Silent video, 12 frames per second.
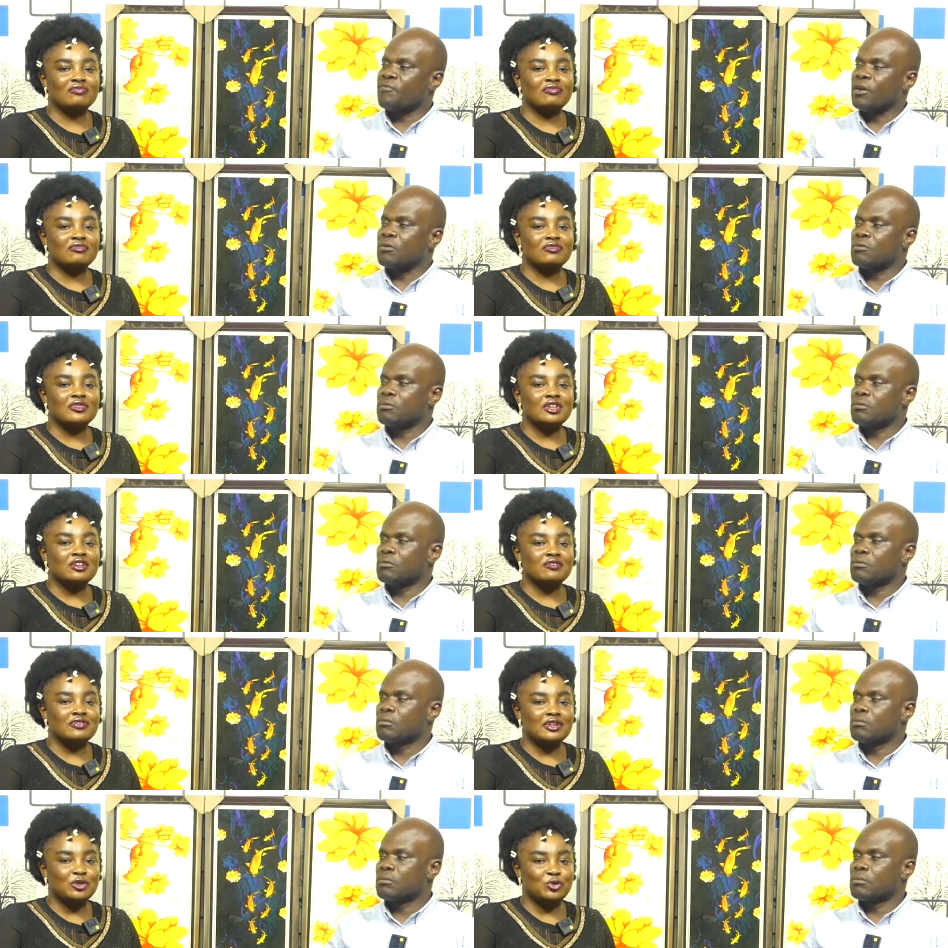Speaker 1: and Fano.
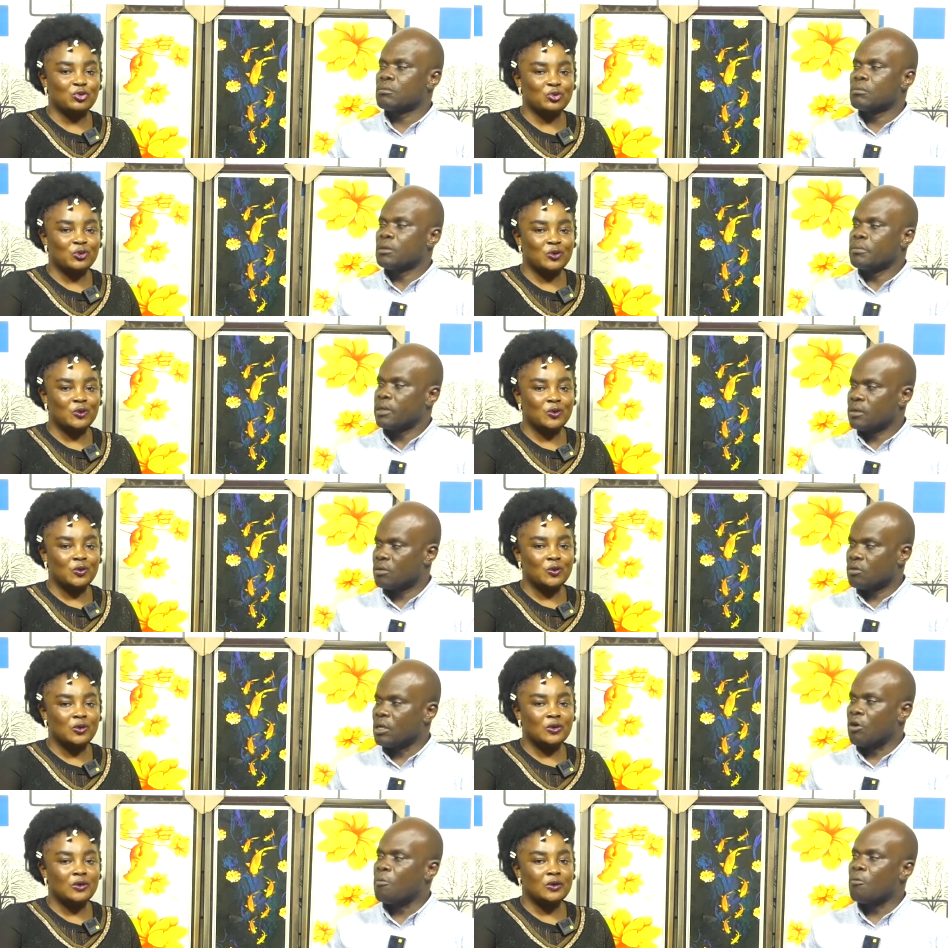
Speaker 2: Infano,
Speaker 1: me,
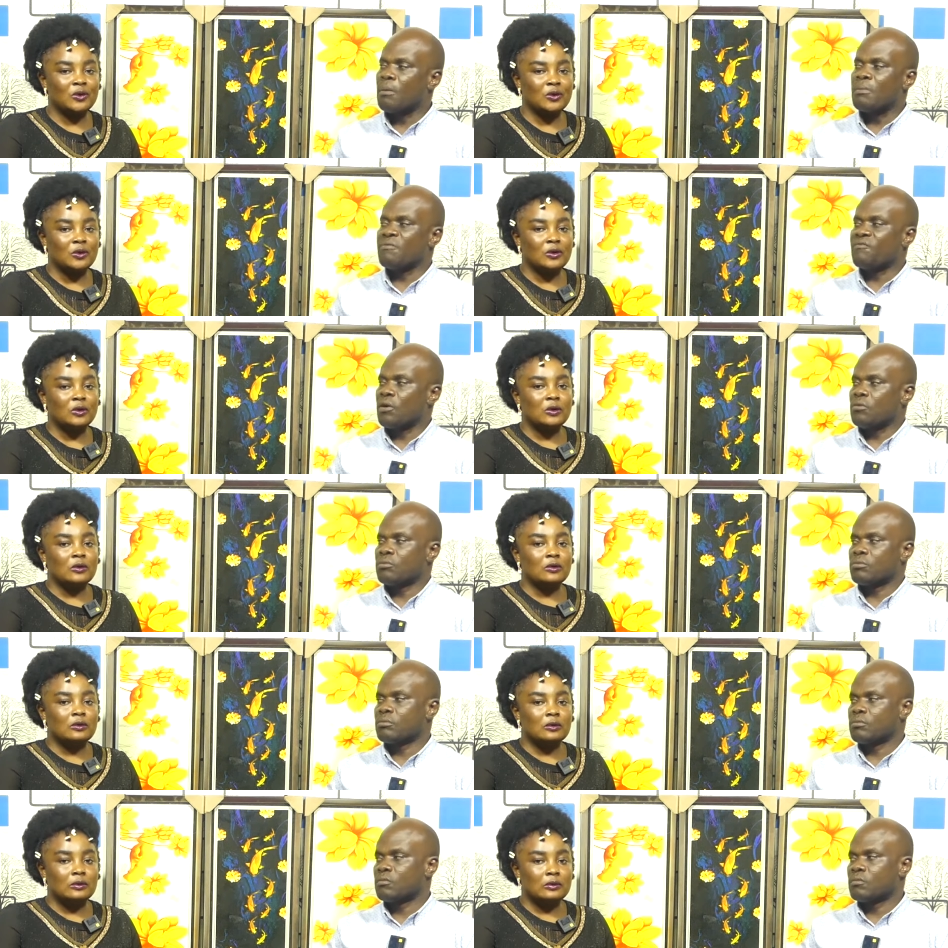Yango Bam and Found.
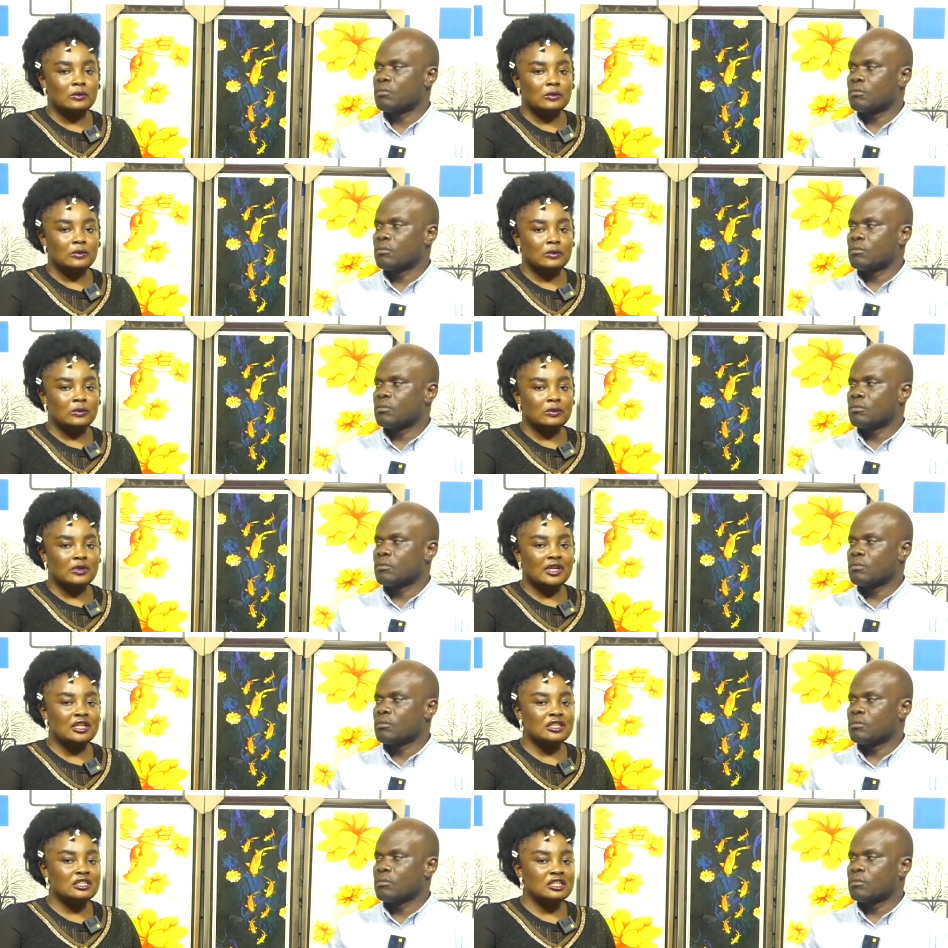
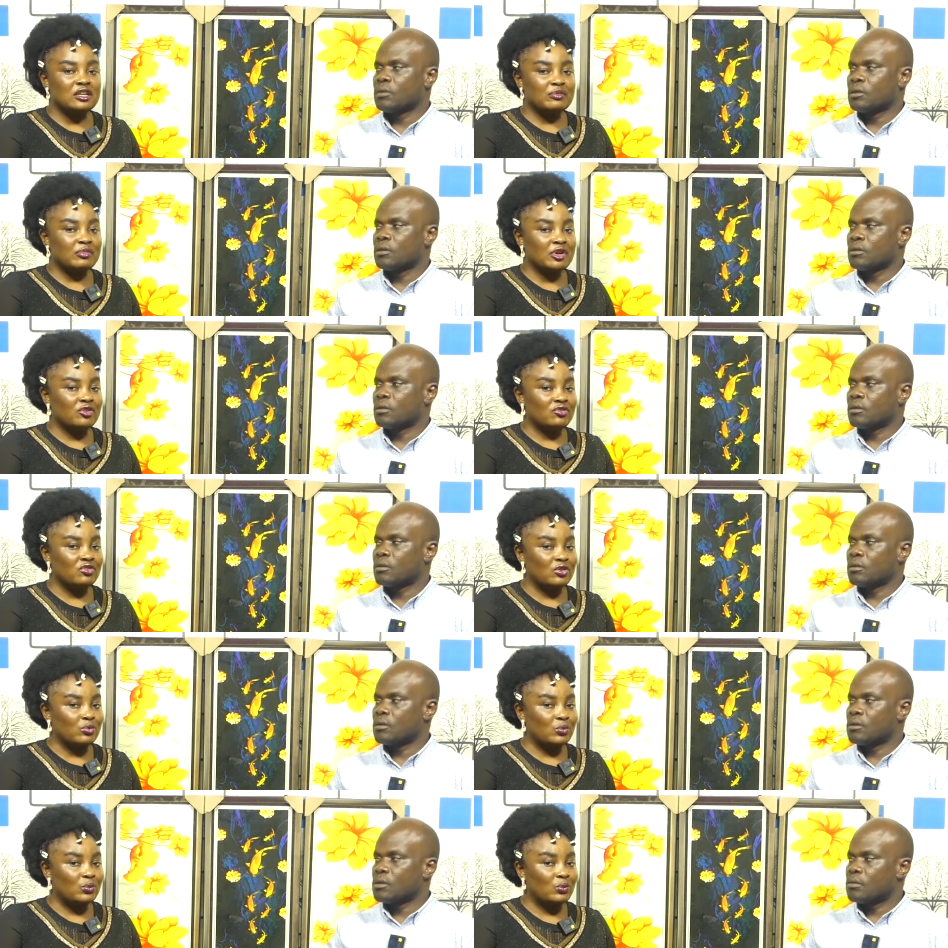
Speaker 2: I didn't say I'm bound
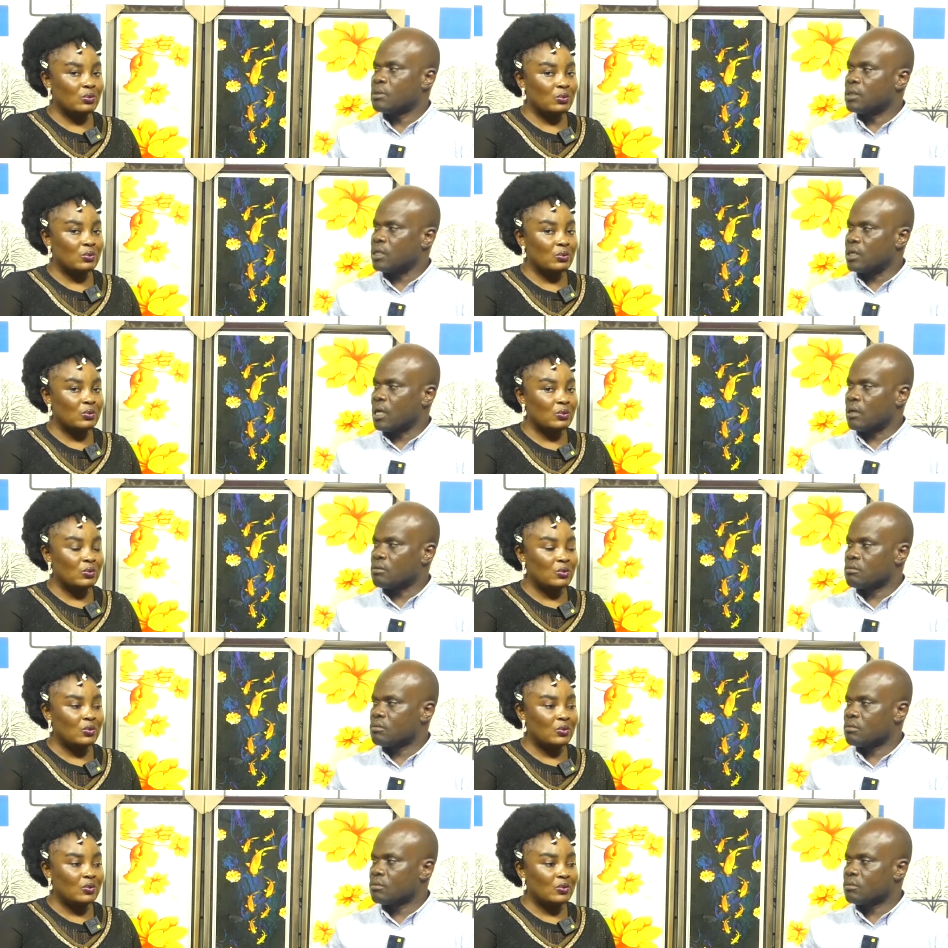from
Speaker 1: Menerica.
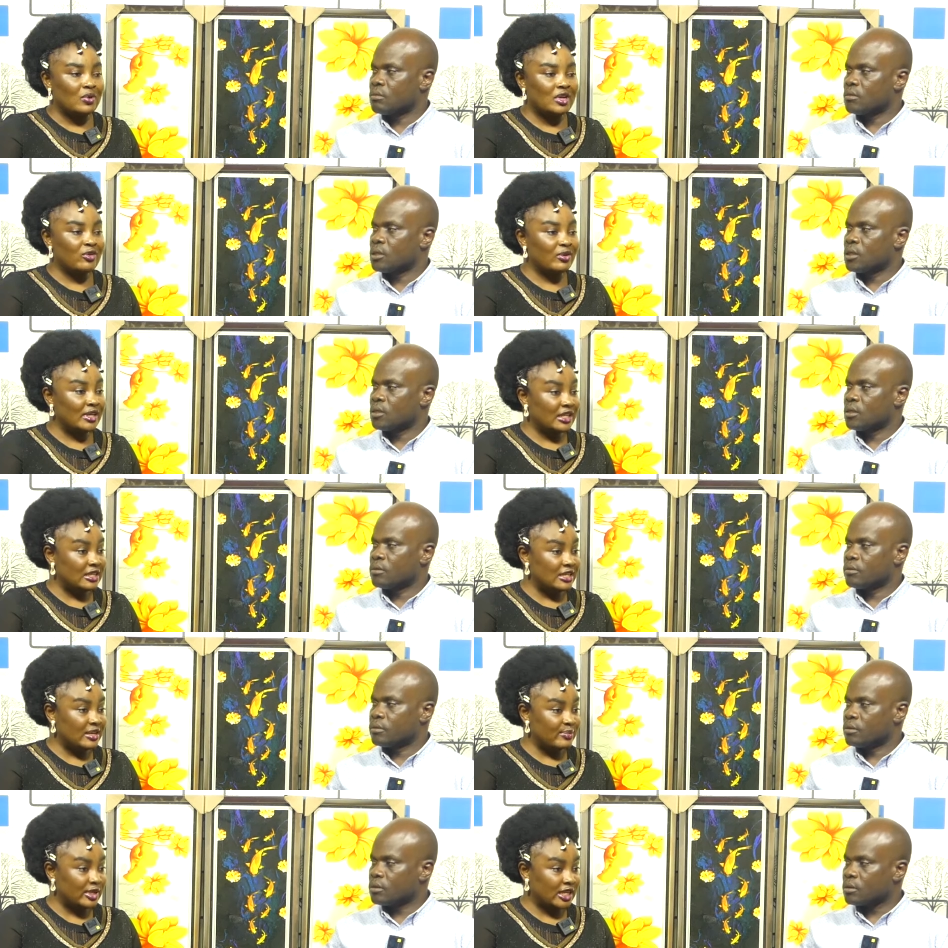
Speaker 2: No, I
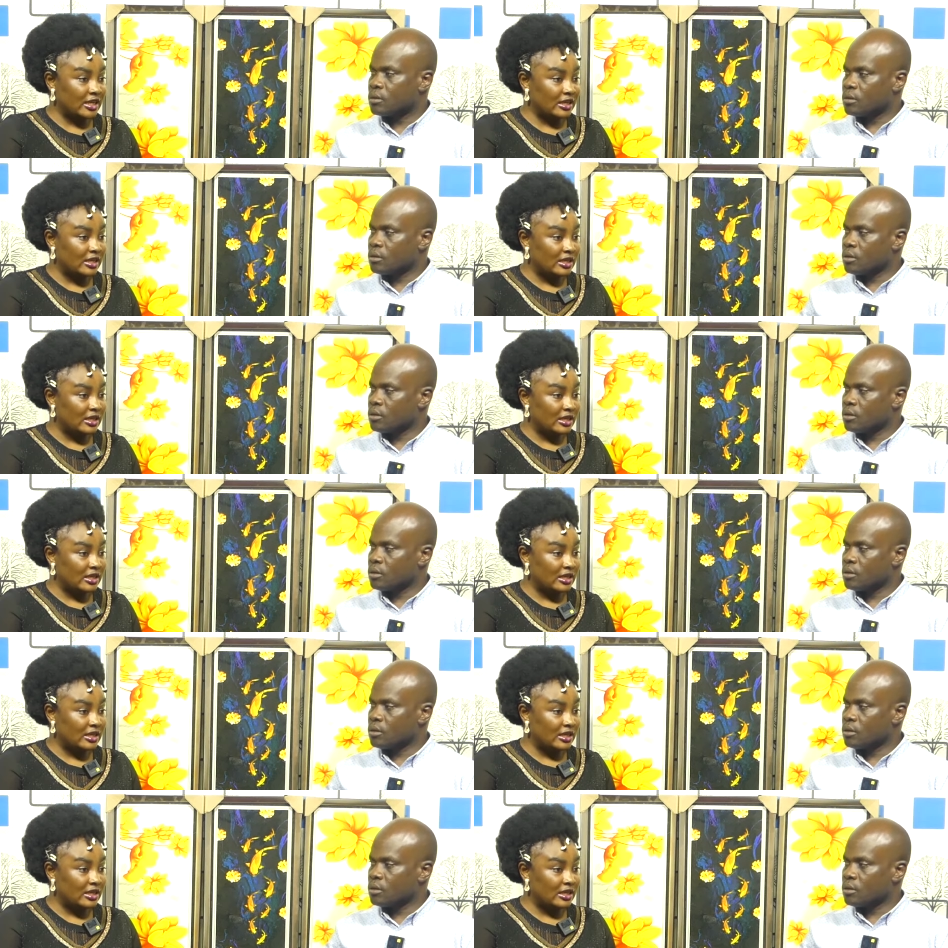didn't make her.